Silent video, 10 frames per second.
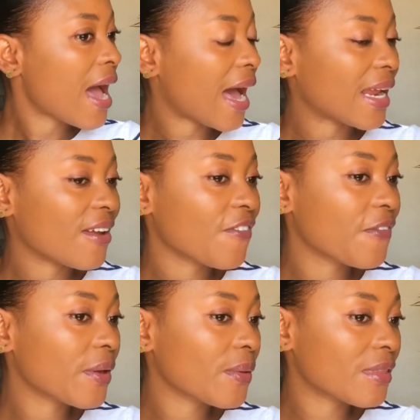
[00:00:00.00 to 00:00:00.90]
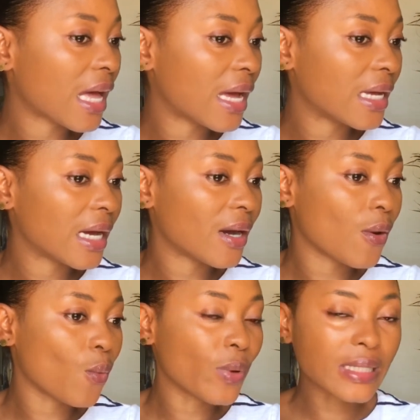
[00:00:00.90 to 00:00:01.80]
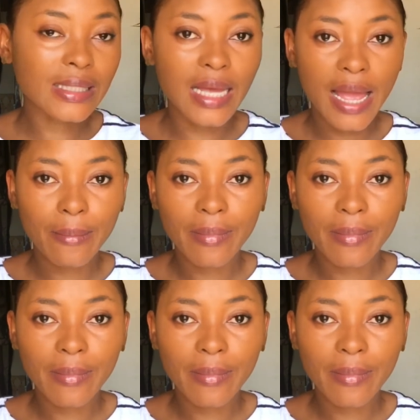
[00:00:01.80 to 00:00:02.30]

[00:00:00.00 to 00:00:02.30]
And I feel that with time,